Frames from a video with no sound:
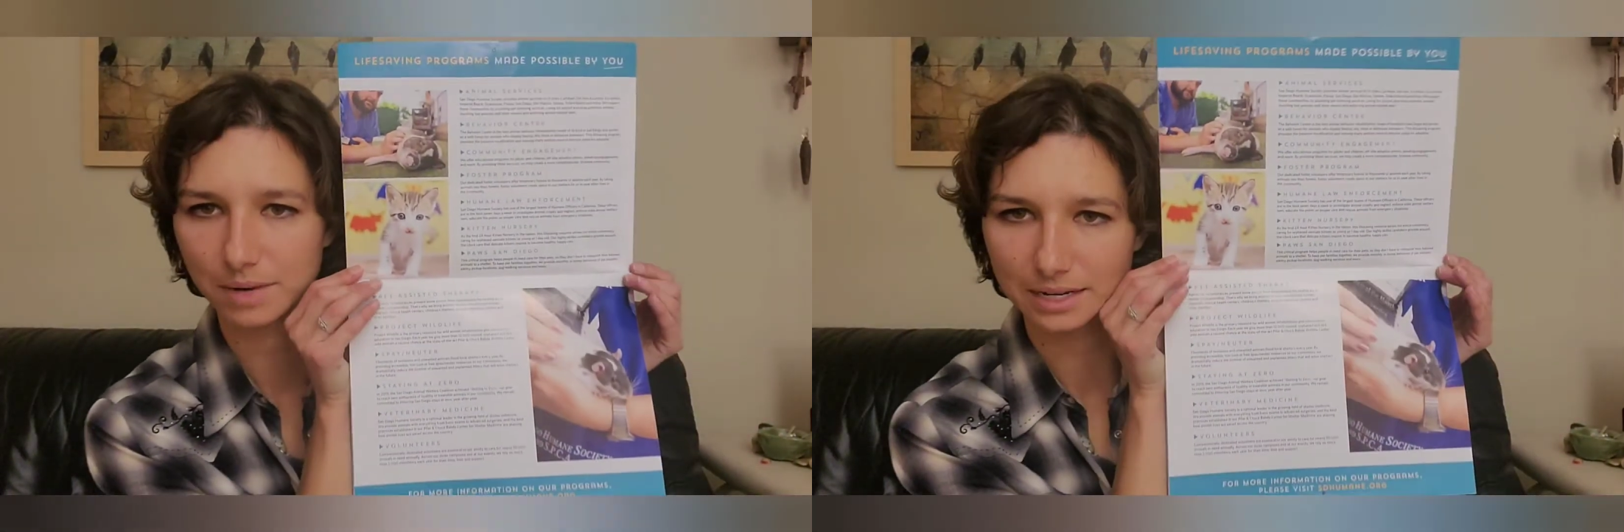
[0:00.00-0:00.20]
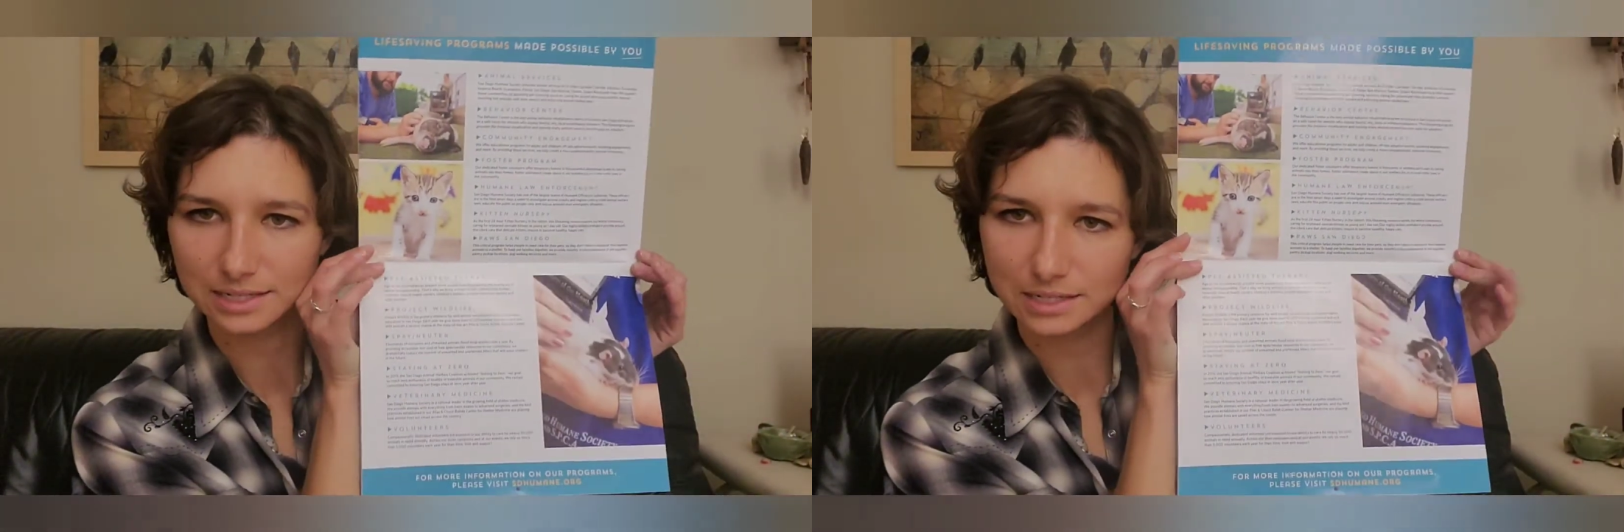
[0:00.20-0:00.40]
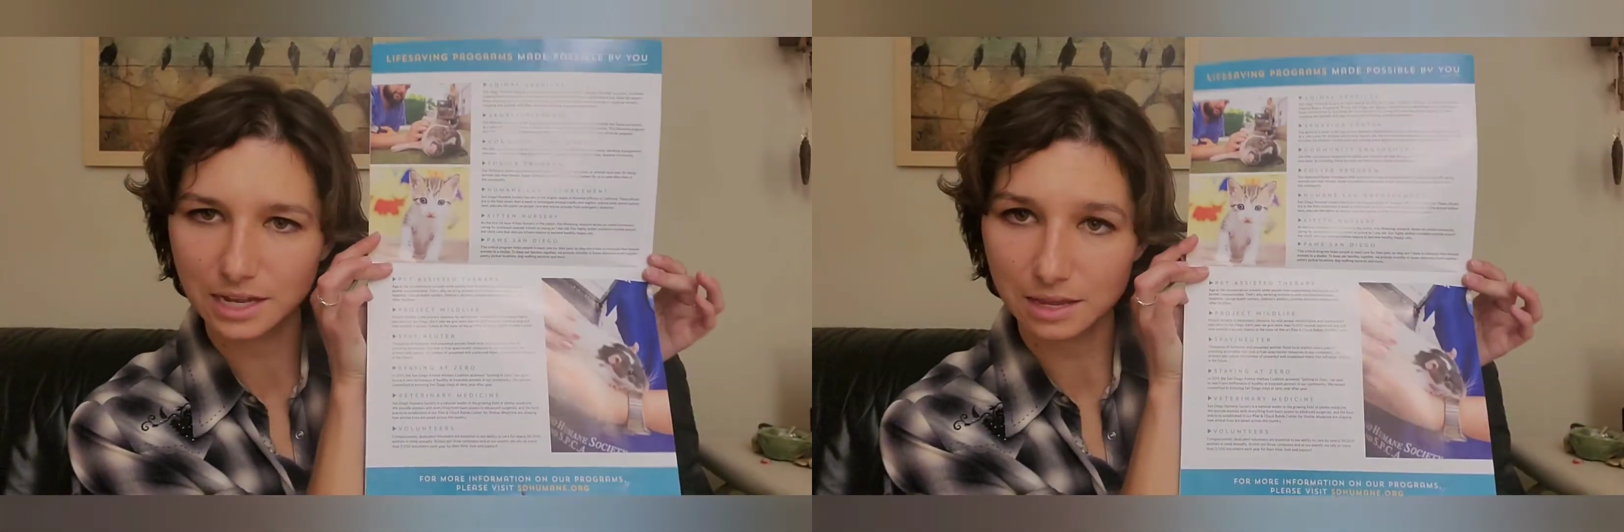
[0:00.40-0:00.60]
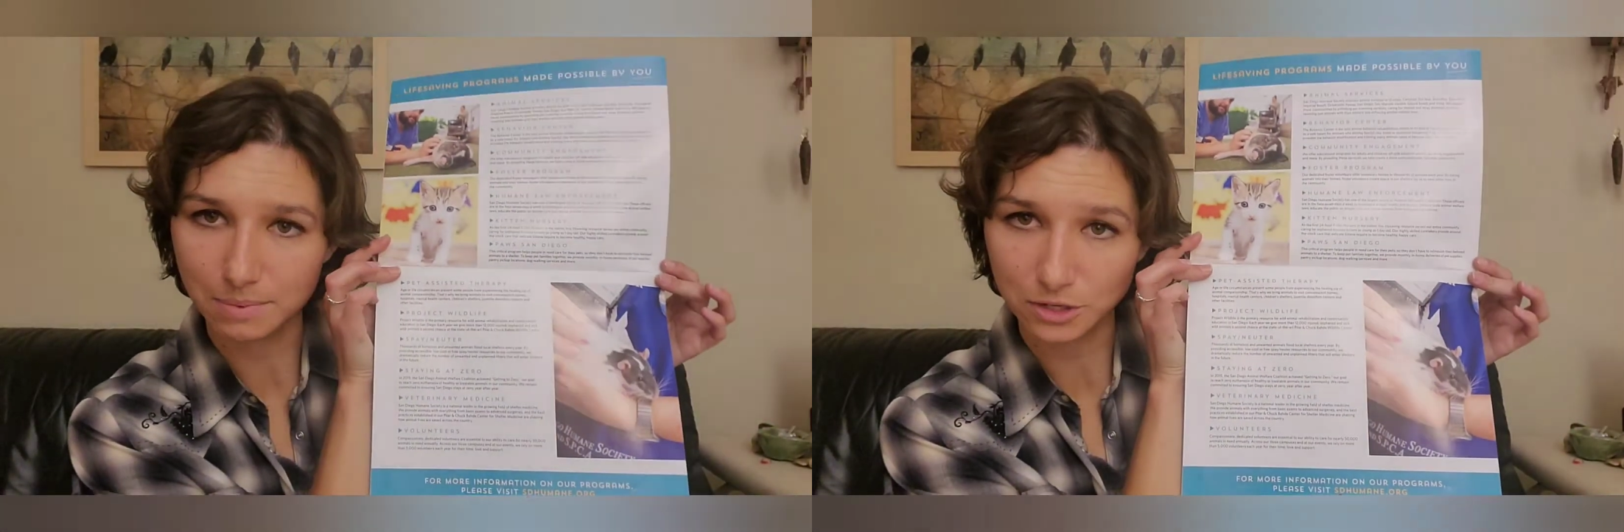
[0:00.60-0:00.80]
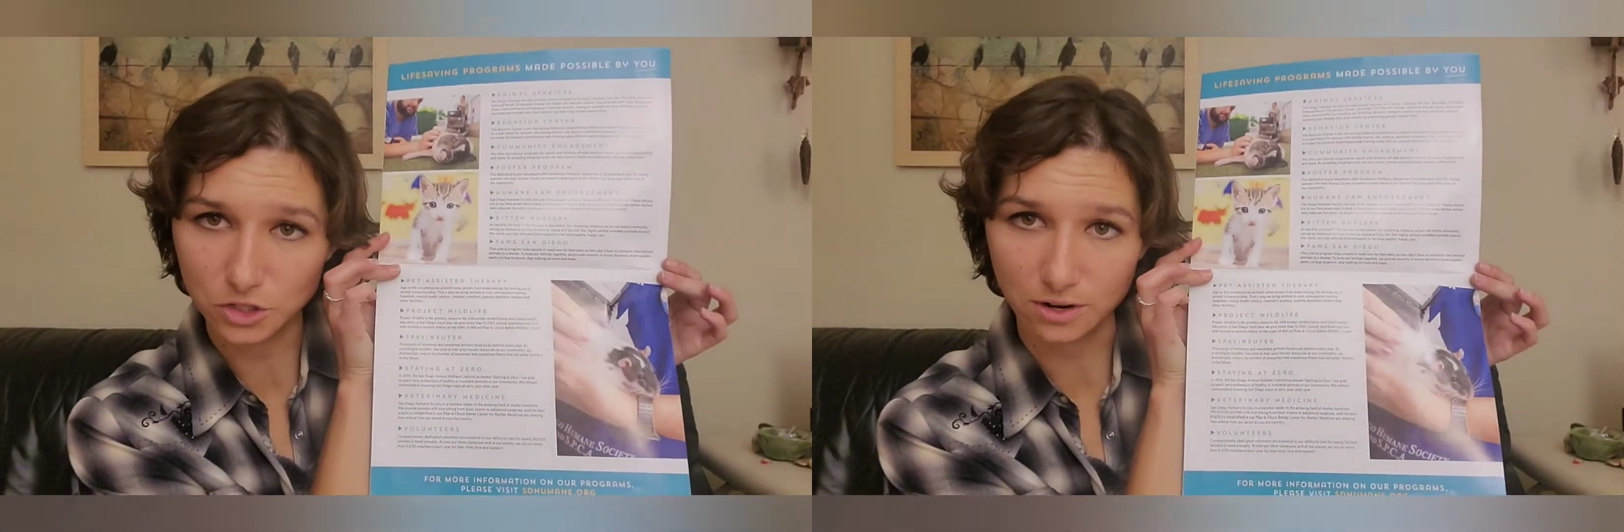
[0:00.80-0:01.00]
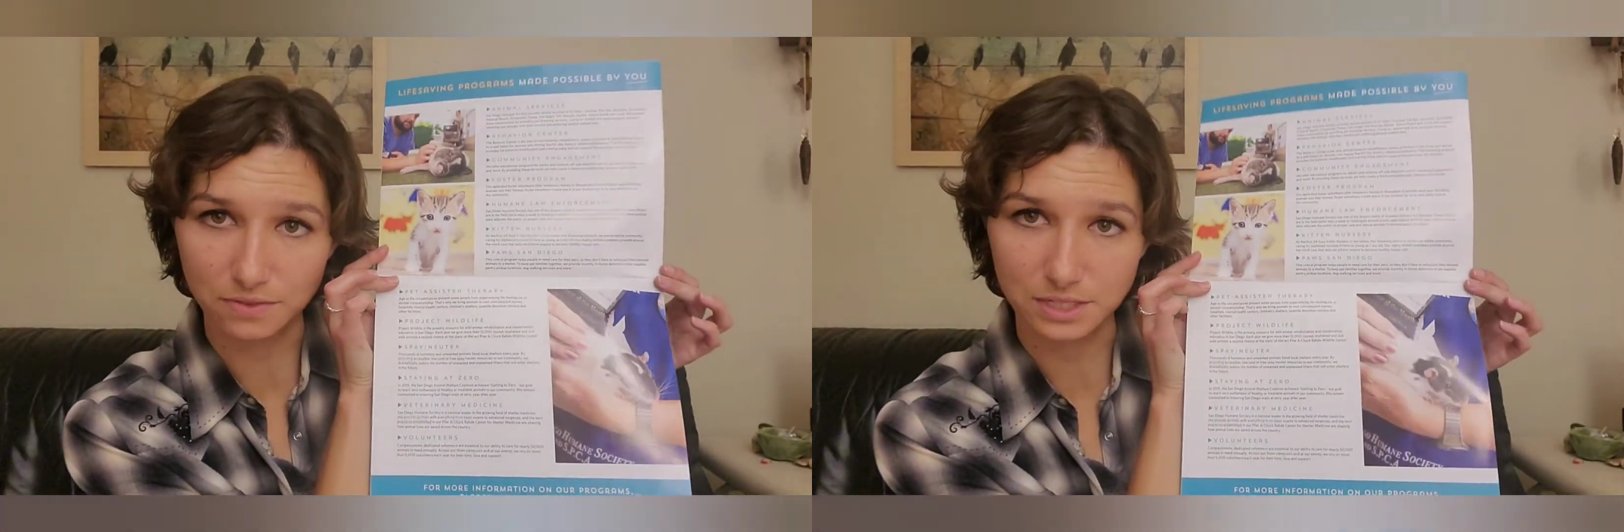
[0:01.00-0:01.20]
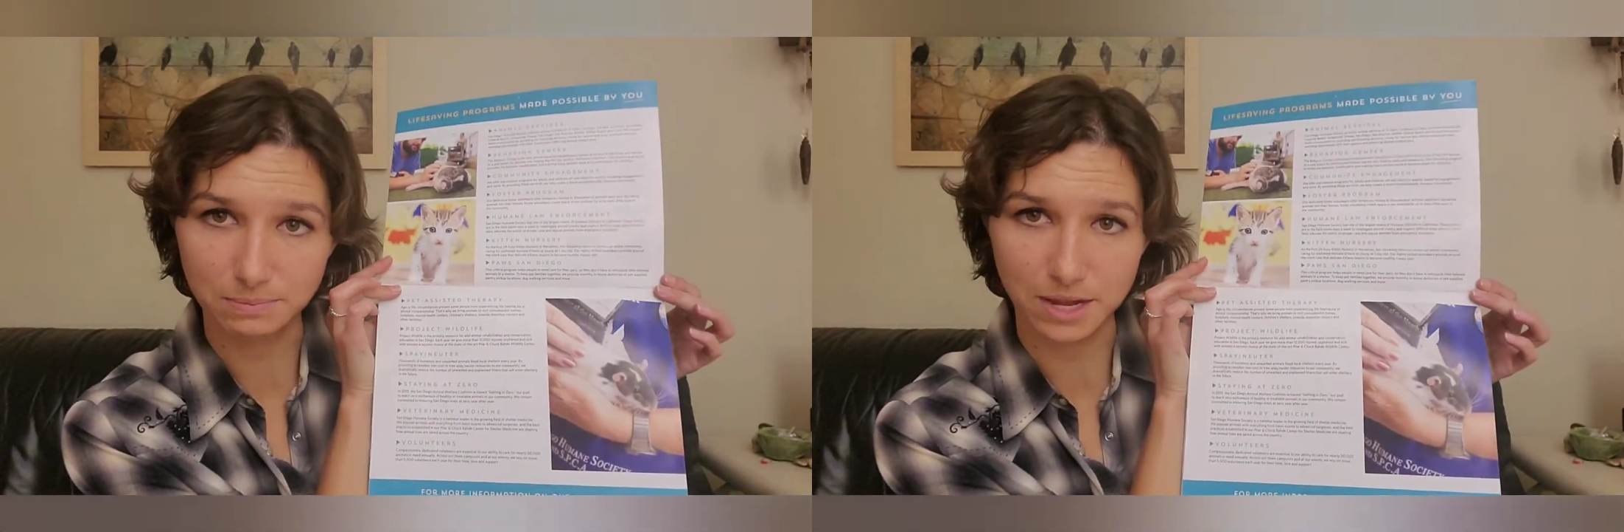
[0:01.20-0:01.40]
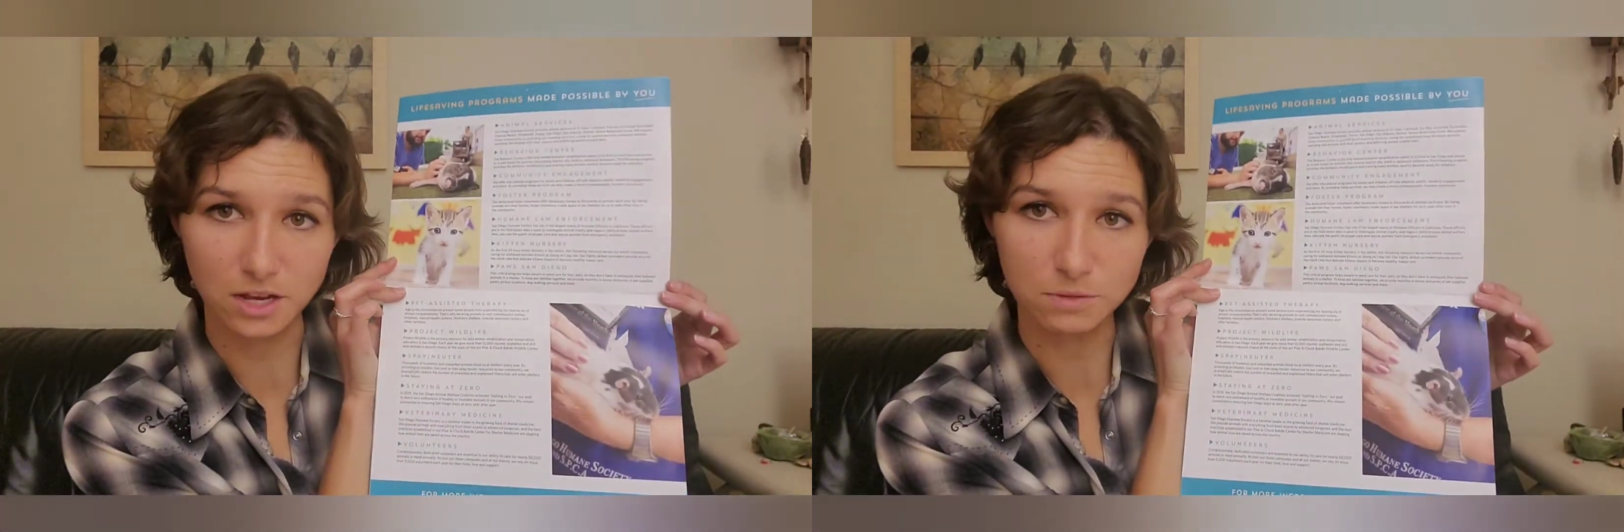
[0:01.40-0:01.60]
But I did take a picture of this
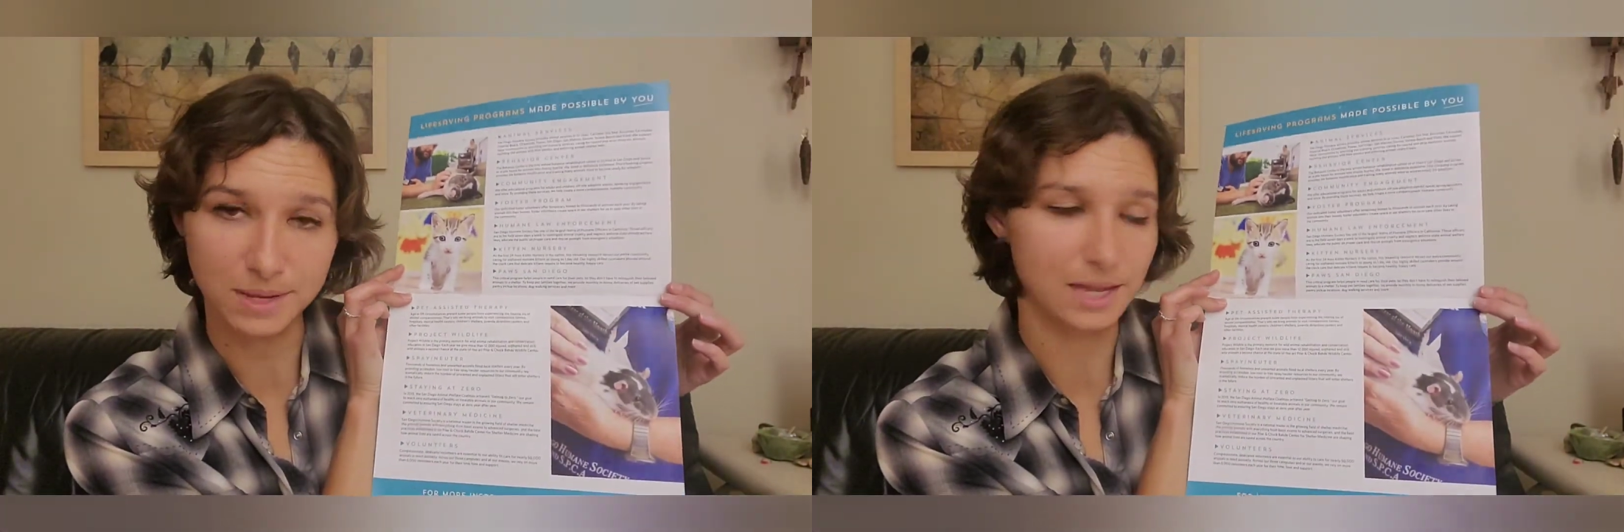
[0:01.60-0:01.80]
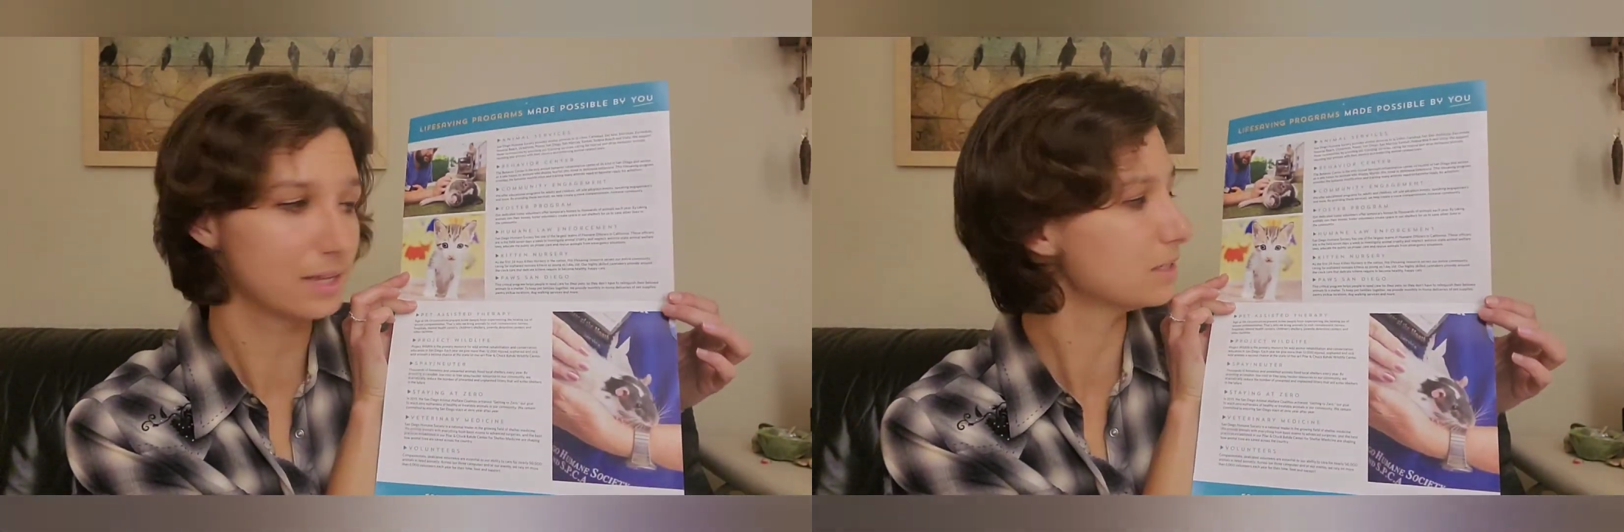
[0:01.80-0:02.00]
page because